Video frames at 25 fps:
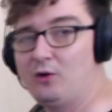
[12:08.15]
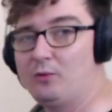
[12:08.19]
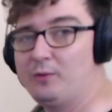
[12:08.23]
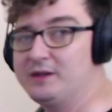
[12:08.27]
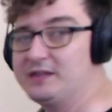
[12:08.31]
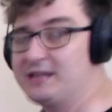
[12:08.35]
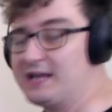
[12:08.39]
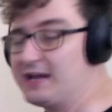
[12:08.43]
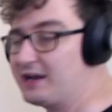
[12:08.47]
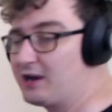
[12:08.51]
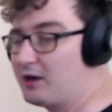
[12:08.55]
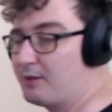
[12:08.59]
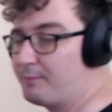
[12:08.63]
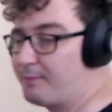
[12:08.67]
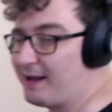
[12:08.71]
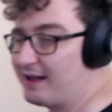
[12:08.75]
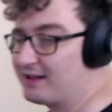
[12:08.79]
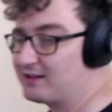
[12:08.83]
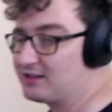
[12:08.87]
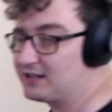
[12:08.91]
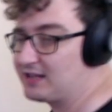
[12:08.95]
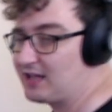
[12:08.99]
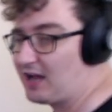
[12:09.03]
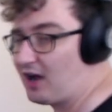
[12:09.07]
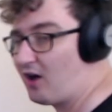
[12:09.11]
We then go
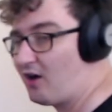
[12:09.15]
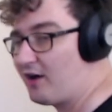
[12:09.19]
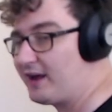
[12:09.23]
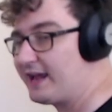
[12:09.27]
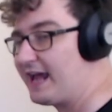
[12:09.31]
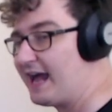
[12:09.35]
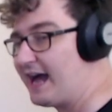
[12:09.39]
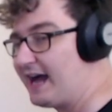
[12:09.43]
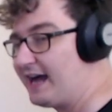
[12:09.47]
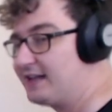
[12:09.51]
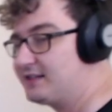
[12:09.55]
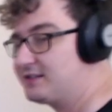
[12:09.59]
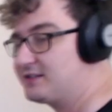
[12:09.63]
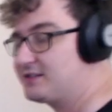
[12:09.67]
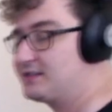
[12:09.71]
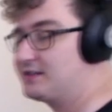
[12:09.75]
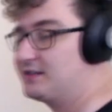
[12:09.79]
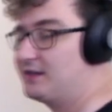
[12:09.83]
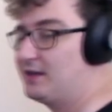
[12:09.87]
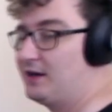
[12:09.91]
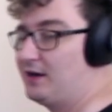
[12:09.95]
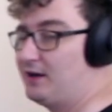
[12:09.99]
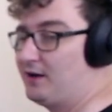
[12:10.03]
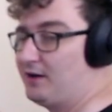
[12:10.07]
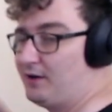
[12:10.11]
back to the
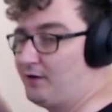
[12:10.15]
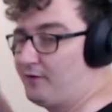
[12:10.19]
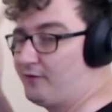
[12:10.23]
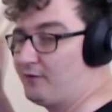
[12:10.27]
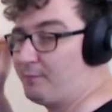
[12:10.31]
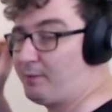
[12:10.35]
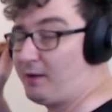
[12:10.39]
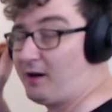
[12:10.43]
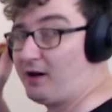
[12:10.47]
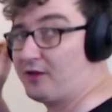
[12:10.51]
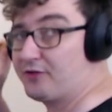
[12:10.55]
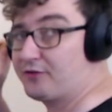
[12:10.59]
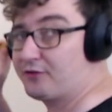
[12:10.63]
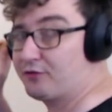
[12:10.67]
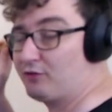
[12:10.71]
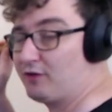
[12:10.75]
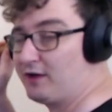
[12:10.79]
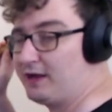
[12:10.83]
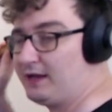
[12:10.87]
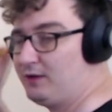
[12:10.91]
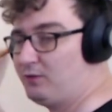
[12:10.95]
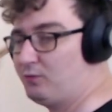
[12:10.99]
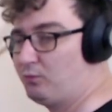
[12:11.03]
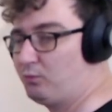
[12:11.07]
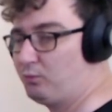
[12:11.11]
hi-hats for bar
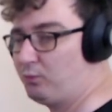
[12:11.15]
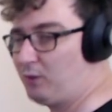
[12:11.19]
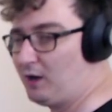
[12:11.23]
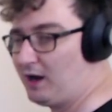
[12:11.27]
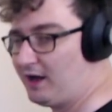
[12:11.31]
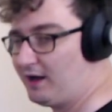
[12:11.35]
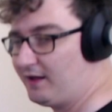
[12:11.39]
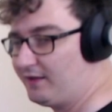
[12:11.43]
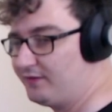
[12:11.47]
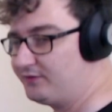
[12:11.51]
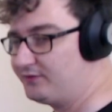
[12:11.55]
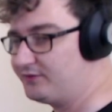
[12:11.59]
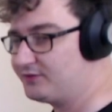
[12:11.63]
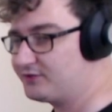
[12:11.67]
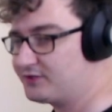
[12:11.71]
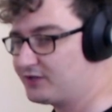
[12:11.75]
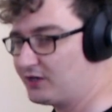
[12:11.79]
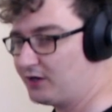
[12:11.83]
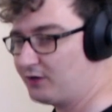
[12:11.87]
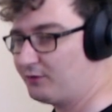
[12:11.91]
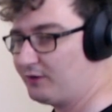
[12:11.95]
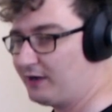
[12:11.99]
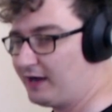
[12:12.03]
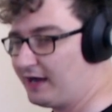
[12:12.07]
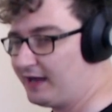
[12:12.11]
three. One,
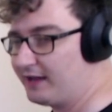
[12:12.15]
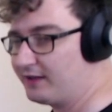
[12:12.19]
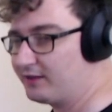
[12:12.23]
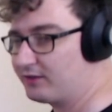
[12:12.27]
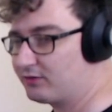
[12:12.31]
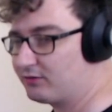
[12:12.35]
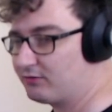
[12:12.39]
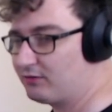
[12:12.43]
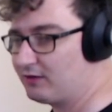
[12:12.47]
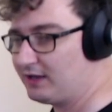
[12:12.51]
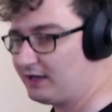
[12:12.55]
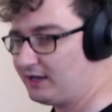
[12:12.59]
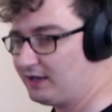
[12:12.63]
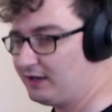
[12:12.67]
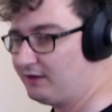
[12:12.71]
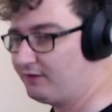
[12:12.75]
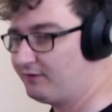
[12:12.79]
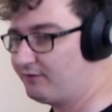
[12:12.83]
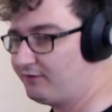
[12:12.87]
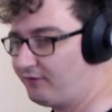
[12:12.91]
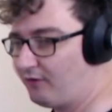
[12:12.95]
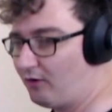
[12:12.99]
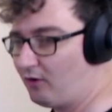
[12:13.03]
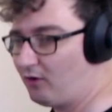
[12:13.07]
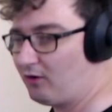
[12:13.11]
two three,
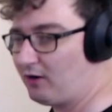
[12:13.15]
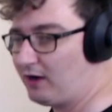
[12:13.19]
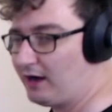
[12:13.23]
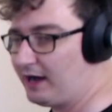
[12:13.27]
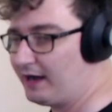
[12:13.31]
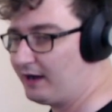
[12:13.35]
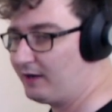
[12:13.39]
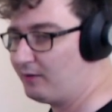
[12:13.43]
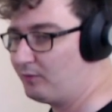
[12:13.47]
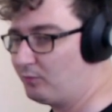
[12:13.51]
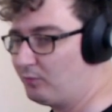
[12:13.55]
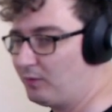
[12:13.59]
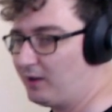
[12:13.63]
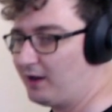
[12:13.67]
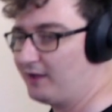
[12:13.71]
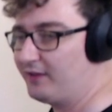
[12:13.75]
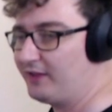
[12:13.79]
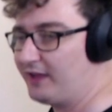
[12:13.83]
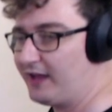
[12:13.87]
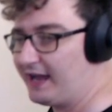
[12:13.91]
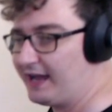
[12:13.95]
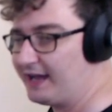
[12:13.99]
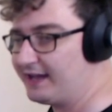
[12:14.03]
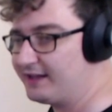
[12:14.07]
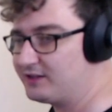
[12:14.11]
four, and
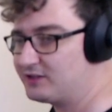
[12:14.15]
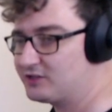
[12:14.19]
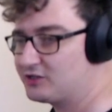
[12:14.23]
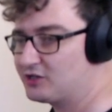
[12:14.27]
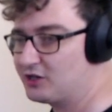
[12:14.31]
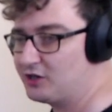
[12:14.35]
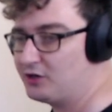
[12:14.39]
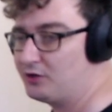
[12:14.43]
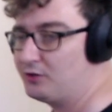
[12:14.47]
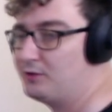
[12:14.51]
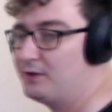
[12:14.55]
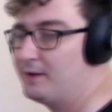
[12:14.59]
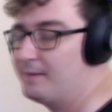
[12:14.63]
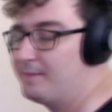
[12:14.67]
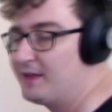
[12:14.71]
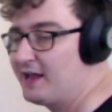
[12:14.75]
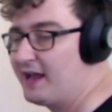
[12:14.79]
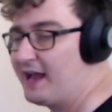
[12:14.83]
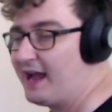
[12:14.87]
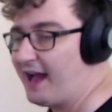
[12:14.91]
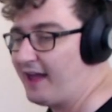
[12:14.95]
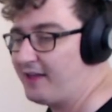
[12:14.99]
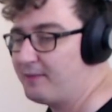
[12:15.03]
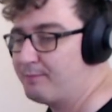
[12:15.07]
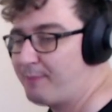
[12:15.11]
one, and two.
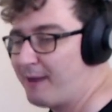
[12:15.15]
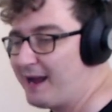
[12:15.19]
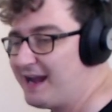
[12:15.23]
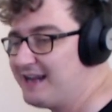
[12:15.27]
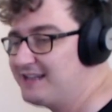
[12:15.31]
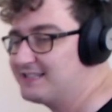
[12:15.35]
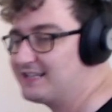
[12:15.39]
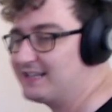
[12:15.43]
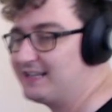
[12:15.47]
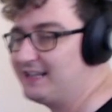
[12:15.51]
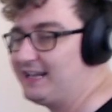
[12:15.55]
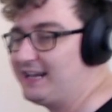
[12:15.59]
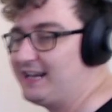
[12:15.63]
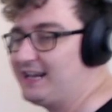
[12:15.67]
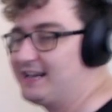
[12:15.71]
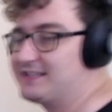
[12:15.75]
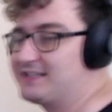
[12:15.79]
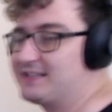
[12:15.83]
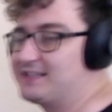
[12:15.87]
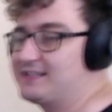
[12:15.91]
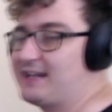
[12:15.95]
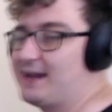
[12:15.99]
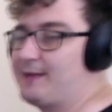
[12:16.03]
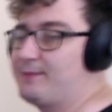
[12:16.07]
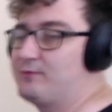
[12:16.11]
And basically, it's
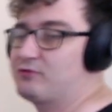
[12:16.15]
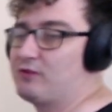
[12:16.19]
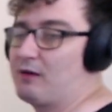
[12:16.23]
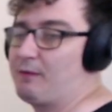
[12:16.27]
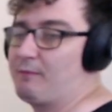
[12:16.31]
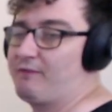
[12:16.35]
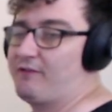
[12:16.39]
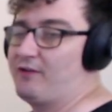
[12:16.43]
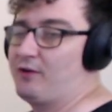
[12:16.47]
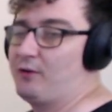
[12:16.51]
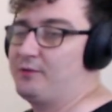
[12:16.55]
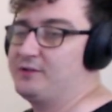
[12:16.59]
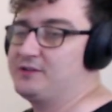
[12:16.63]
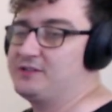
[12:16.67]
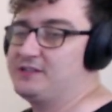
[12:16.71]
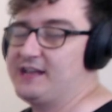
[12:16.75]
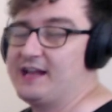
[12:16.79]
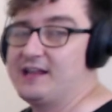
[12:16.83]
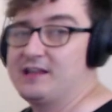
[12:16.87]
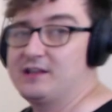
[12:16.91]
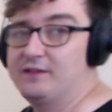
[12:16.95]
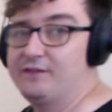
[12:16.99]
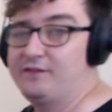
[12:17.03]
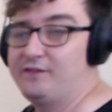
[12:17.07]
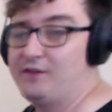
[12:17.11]
the same drum fill as the
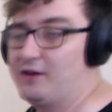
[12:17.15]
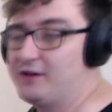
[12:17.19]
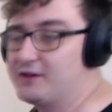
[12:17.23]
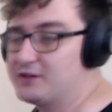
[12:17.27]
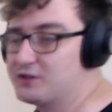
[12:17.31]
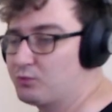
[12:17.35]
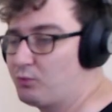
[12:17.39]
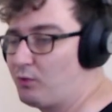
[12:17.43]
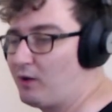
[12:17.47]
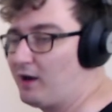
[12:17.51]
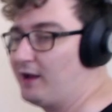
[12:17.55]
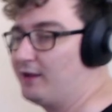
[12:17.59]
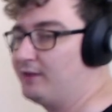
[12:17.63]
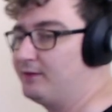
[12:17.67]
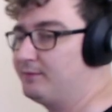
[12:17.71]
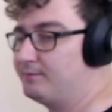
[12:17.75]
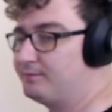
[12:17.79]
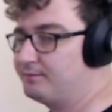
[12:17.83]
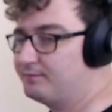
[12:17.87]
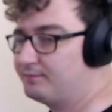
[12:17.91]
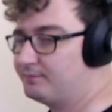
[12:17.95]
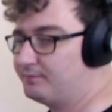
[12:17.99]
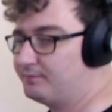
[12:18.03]
end of verse one.